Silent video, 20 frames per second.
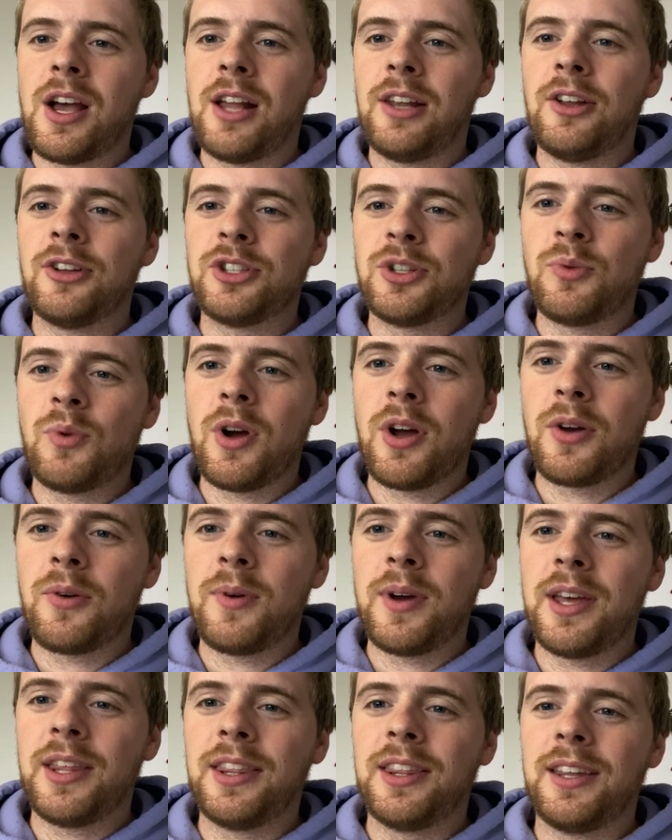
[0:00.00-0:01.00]
a lot to work
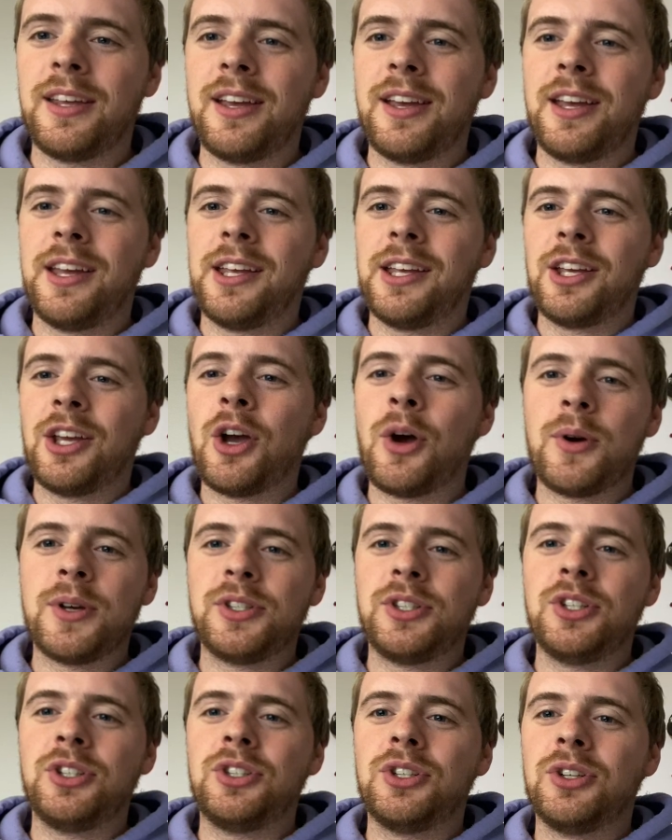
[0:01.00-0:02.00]
with. go
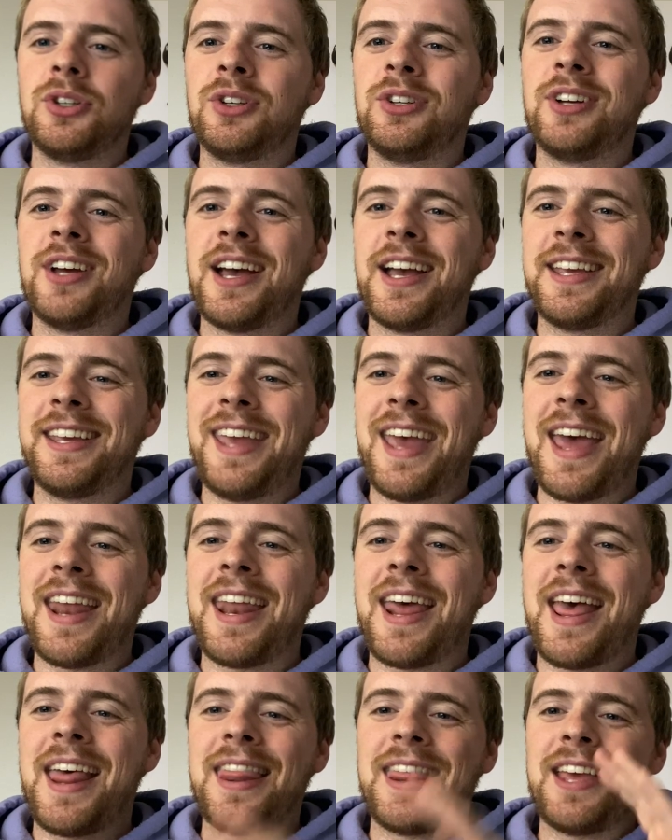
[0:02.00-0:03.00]
as you do.
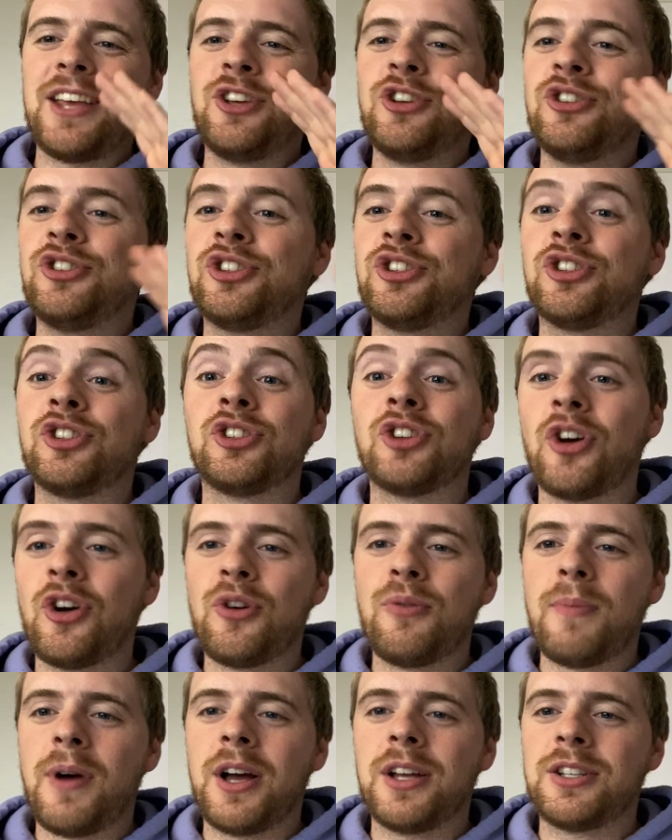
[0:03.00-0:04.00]
Again, thank you
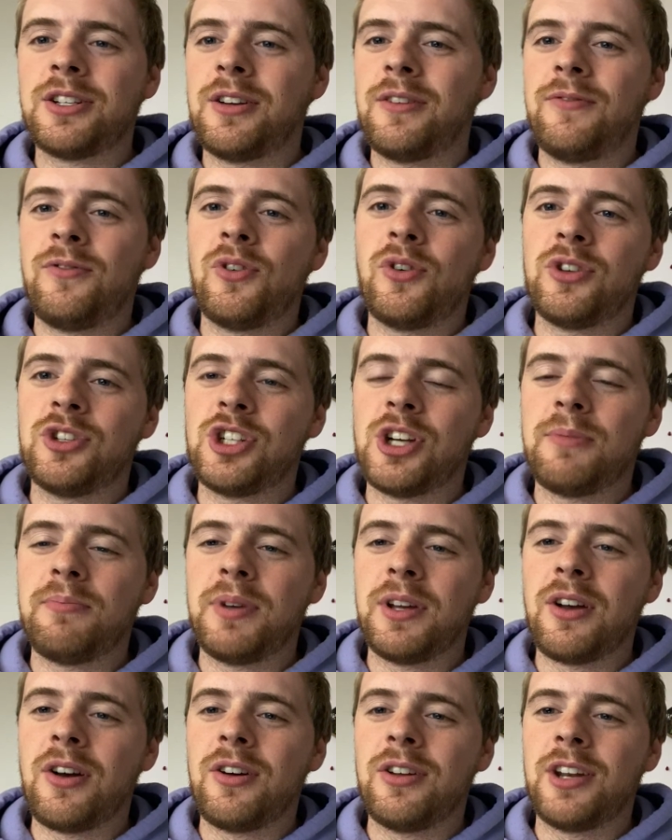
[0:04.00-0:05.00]
so much for
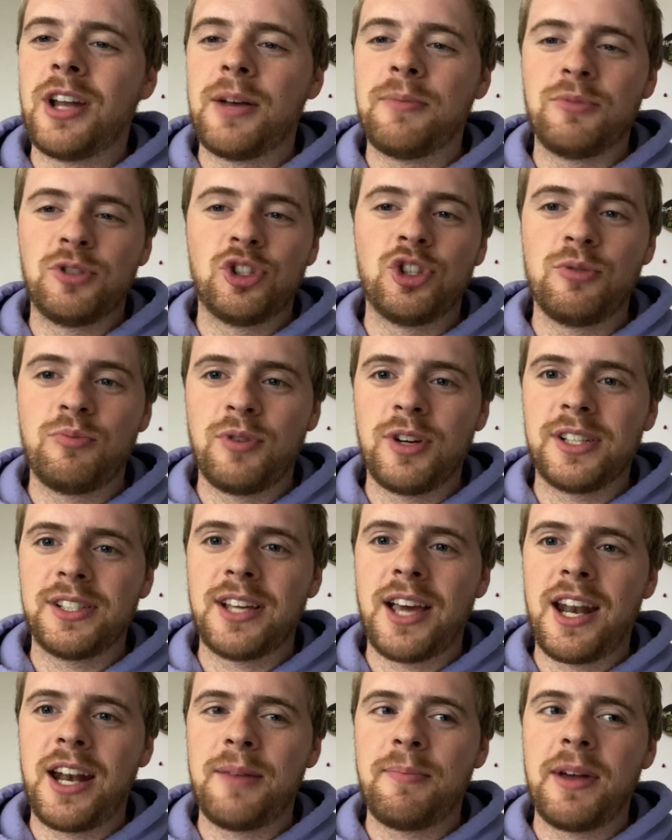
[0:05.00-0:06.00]
jumping on. I'm super
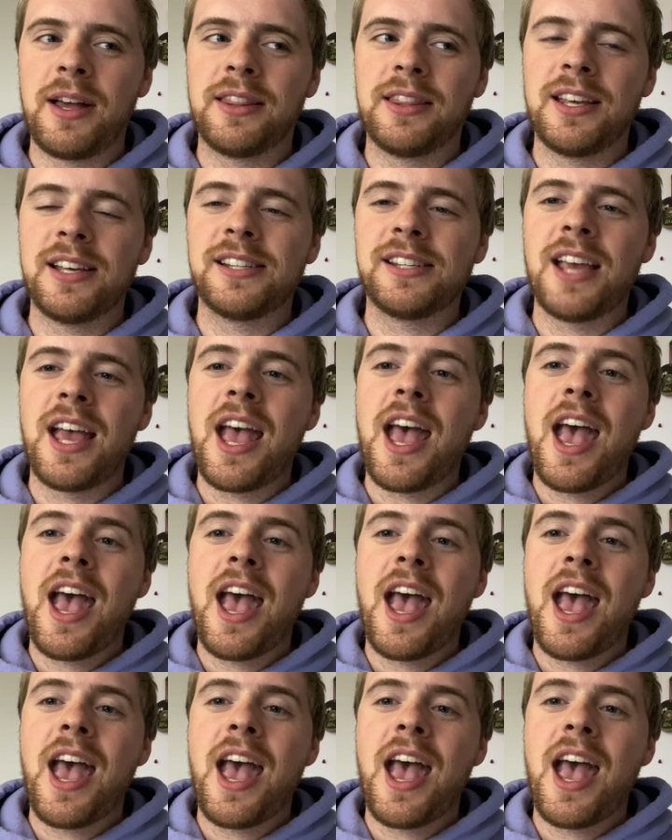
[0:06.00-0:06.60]
excited about this,